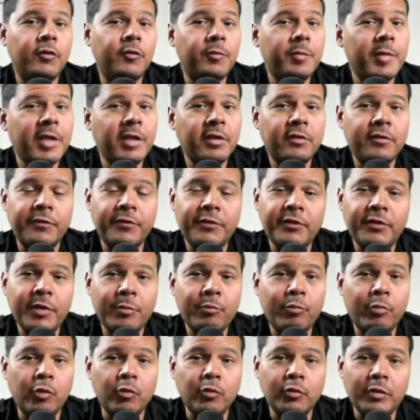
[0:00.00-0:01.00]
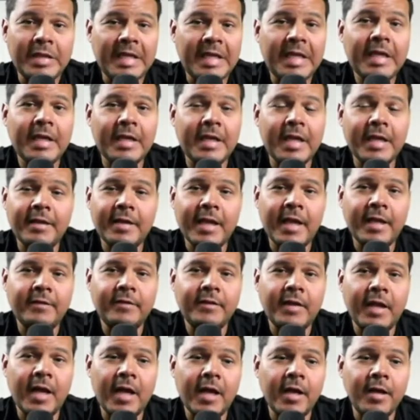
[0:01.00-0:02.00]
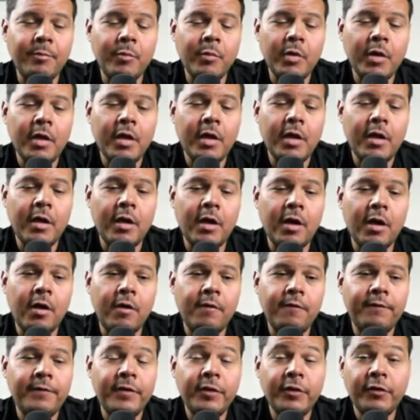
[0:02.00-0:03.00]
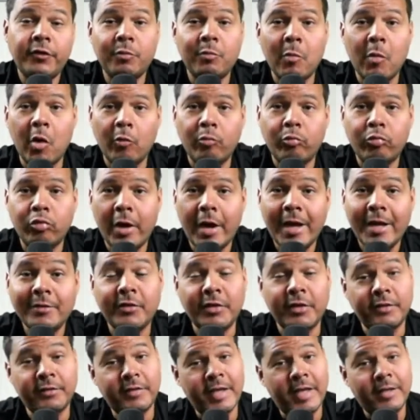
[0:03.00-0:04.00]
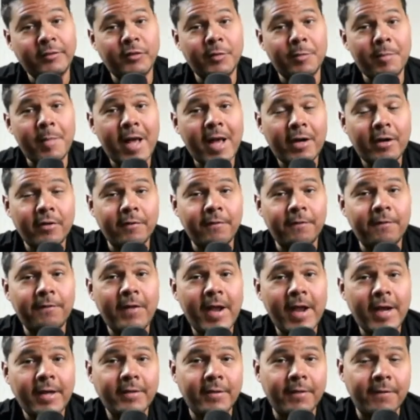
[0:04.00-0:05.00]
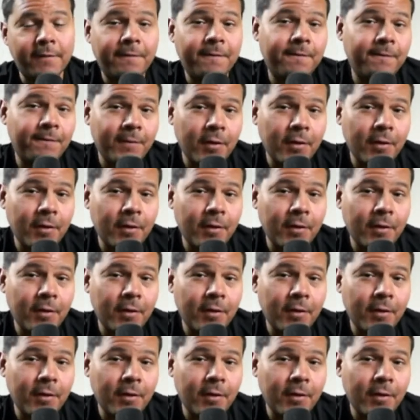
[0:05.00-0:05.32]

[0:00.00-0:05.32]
just because of simple need at that time, of the small projects. As a matter of fact, the